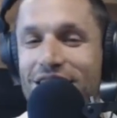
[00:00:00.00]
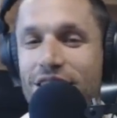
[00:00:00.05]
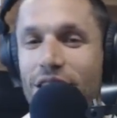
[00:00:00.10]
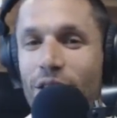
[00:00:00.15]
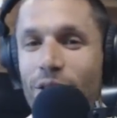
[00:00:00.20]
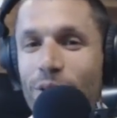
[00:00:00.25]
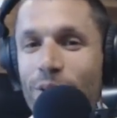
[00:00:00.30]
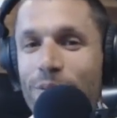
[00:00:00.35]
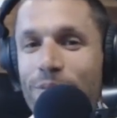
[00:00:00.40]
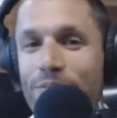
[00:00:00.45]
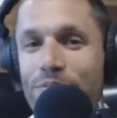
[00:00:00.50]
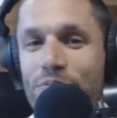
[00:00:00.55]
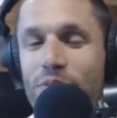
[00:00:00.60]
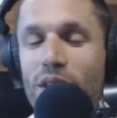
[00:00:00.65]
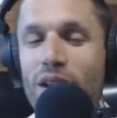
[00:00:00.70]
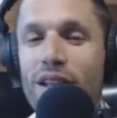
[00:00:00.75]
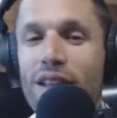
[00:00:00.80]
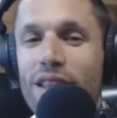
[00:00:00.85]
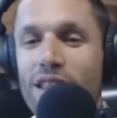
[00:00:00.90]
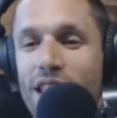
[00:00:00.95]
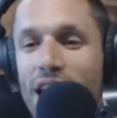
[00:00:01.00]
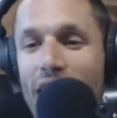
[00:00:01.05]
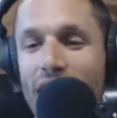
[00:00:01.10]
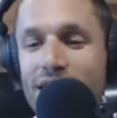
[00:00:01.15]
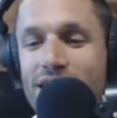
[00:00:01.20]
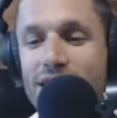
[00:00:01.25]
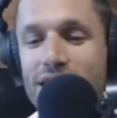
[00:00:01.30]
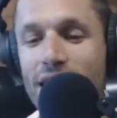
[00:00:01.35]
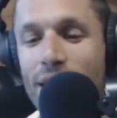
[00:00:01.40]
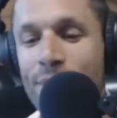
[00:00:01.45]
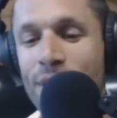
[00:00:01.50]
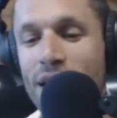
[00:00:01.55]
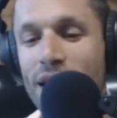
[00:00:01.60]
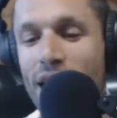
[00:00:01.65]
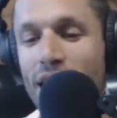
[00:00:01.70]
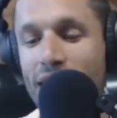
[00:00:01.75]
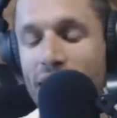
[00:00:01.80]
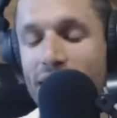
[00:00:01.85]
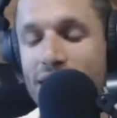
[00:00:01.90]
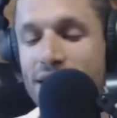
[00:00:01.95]
So
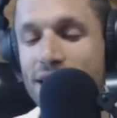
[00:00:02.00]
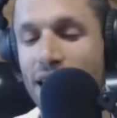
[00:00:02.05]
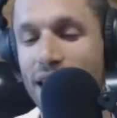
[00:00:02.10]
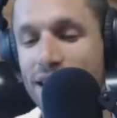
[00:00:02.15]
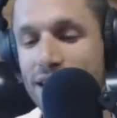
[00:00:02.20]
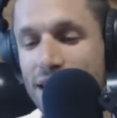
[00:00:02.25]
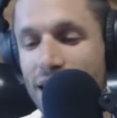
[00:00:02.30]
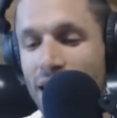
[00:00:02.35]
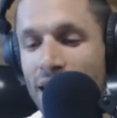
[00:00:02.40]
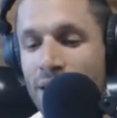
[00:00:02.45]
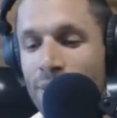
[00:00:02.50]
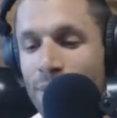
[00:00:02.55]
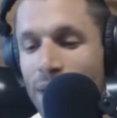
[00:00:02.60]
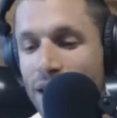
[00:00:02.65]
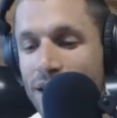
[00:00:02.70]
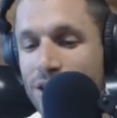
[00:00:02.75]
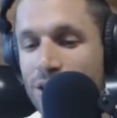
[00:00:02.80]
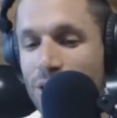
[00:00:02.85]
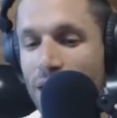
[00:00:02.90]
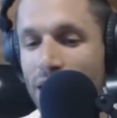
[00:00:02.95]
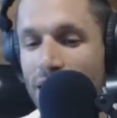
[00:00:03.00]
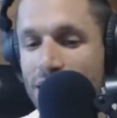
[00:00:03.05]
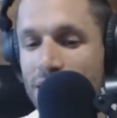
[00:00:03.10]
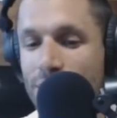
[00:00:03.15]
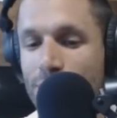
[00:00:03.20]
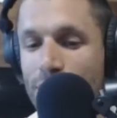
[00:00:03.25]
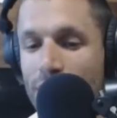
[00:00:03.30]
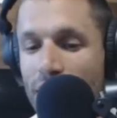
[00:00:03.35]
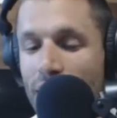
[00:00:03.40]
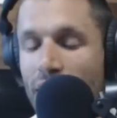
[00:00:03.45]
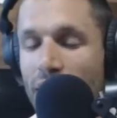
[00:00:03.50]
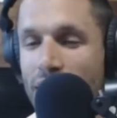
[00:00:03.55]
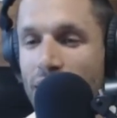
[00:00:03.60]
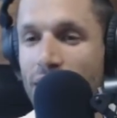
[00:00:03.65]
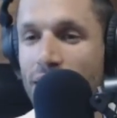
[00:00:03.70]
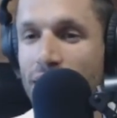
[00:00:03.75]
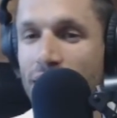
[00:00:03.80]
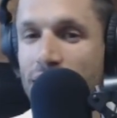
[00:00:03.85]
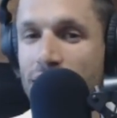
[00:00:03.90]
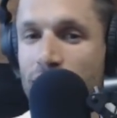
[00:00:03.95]
I guess that's kind of my strategy, but I
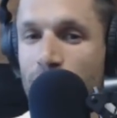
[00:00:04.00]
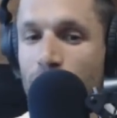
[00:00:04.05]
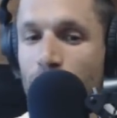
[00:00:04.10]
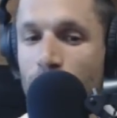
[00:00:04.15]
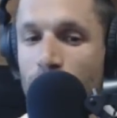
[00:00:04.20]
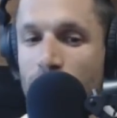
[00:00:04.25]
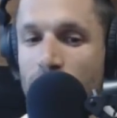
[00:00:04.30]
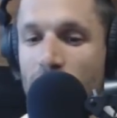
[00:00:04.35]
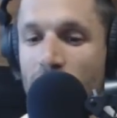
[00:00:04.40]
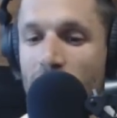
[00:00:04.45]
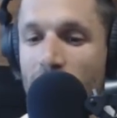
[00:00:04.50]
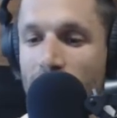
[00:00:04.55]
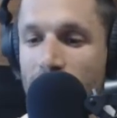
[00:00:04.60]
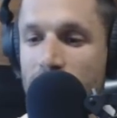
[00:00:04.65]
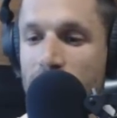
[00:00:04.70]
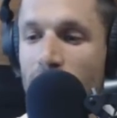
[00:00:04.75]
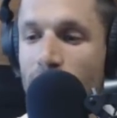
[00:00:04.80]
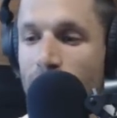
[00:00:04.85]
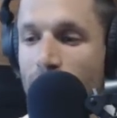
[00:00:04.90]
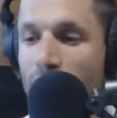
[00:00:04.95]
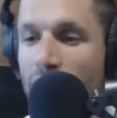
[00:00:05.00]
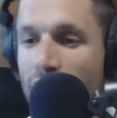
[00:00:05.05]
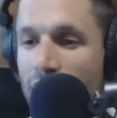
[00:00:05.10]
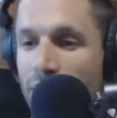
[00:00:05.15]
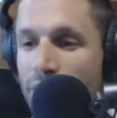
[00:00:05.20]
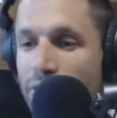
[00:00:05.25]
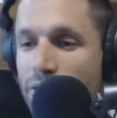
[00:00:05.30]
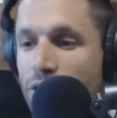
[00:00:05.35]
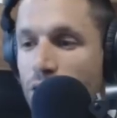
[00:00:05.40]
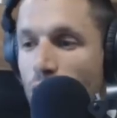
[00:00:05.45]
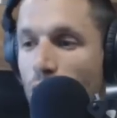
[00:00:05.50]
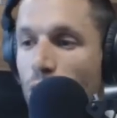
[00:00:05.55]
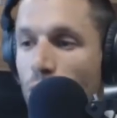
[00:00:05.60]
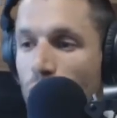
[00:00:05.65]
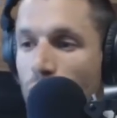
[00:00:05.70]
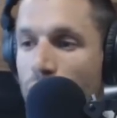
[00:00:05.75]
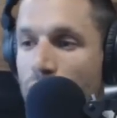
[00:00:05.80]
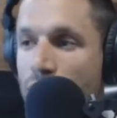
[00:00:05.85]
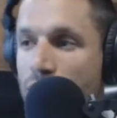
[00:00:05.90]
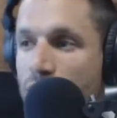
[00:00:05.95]
think it is important to have some kind of
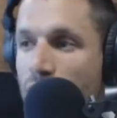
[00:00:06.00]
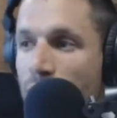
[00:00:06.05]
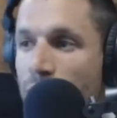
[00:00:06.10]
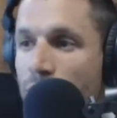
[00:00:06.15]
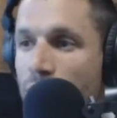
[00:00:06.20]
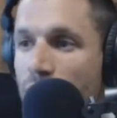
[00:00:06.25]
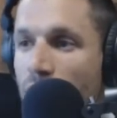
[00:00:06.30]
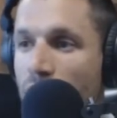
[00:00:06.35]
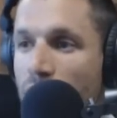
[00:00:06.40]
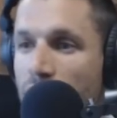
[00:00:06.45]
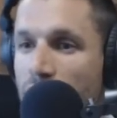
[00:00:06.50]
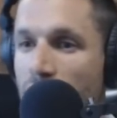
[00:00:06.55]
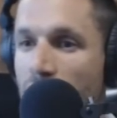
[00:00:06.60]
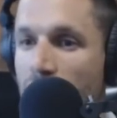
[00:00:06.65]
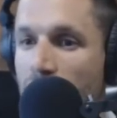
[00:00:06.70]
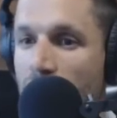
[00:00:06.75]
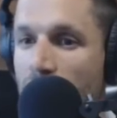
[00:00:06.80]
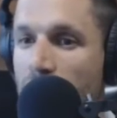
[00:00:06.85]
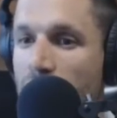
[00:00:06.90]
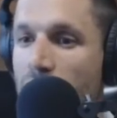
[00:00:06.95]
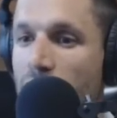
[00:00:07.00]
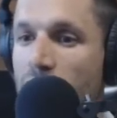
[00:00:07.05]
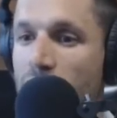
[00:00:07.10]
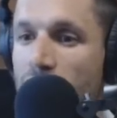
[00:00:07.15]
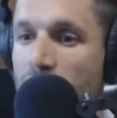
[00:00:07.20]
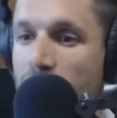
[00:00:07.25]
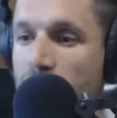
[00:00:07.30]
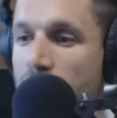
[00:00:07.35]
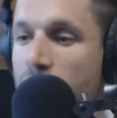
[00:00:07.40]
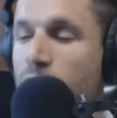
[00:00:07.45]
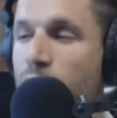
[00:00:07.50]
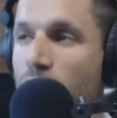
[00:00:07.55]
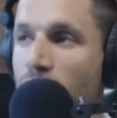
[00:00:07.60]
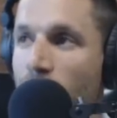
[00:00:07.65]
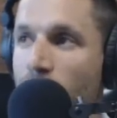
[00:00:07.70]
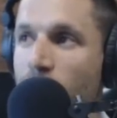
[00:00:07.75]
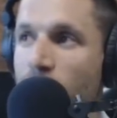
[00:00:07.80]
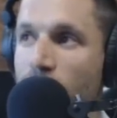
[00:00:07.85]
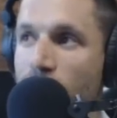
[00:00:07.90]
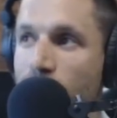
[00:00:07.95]
goal and some kind of thing like, this is what
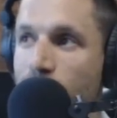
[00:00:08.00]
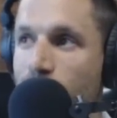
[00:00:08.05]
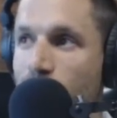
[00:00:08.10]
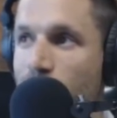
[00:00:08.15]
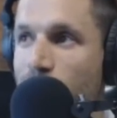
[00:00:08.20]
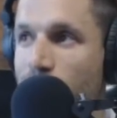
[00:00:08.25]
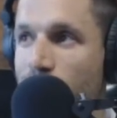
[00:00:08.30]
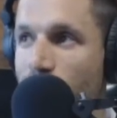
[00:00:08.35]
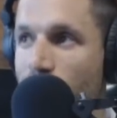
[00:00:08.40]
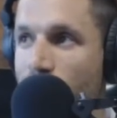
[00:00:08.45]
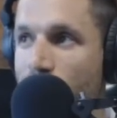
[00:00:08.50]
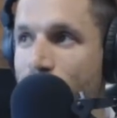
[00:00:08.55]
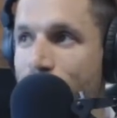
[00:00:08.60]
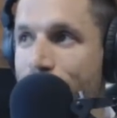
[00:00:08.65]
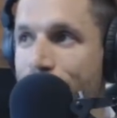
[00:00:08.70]
I'm really shooting for.